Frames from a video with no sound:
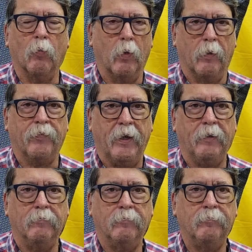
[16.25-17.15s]
worth it?
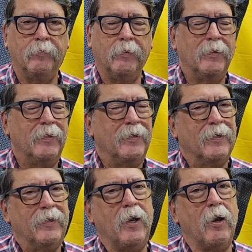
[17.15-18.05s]

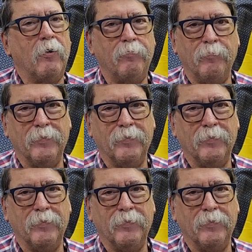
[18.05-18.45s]
You know,